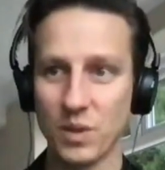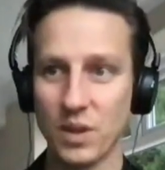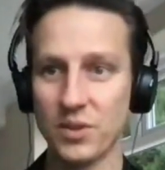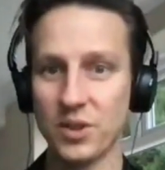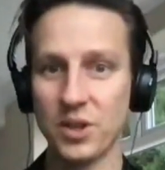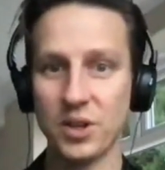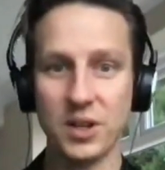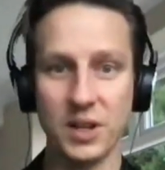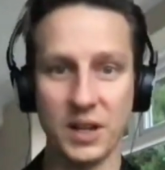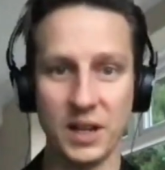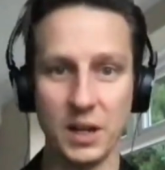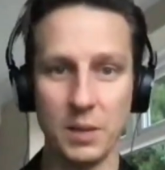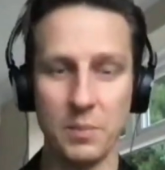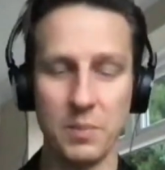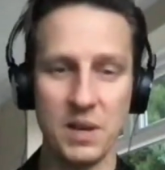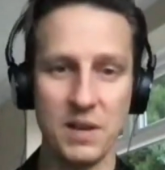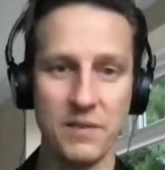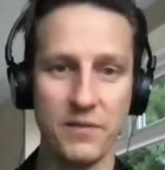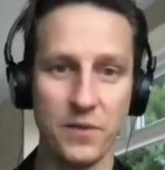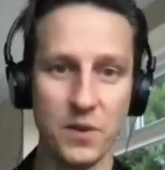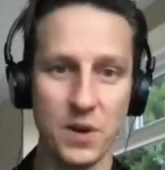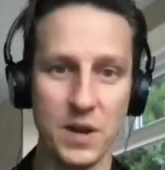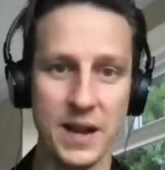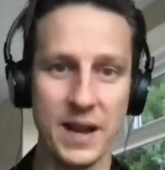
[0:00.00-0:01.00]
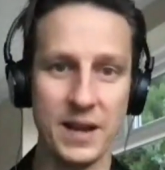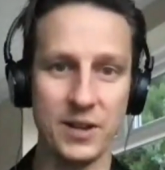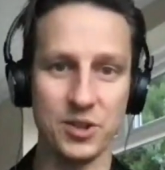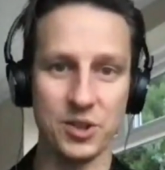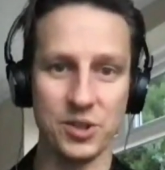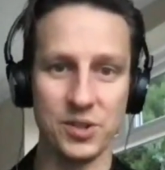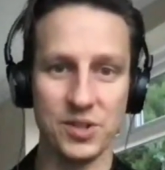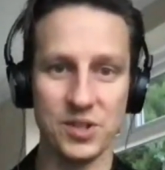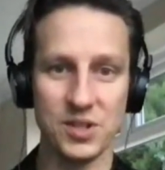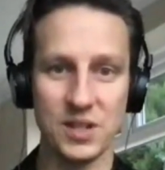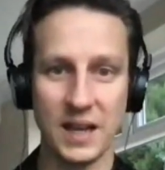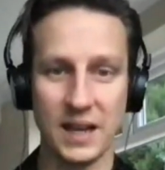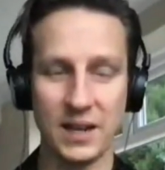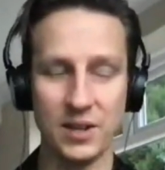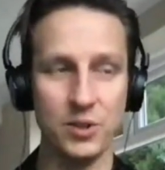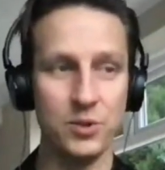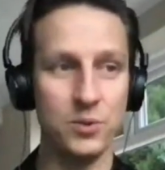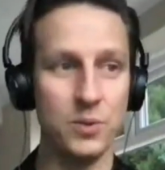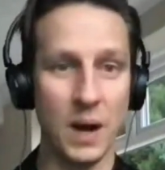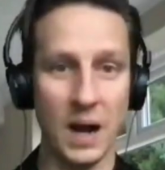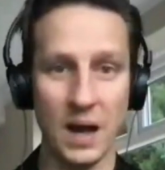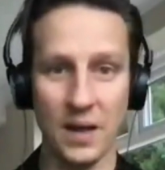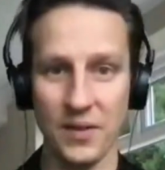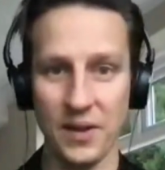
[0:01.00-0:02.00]
that are going to be free agents. And
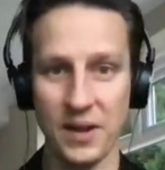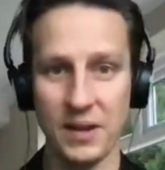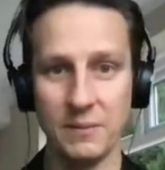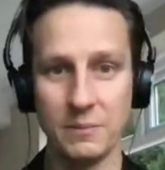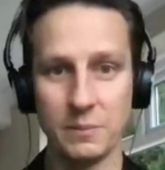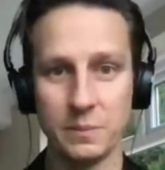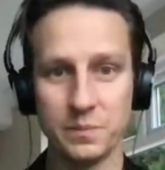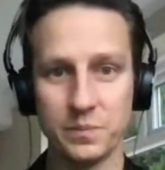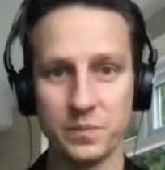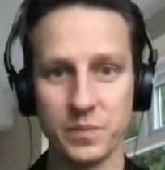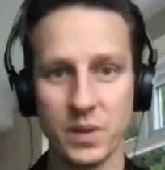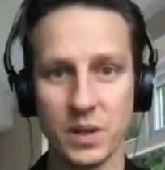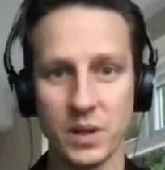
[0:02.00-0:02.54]
who are they?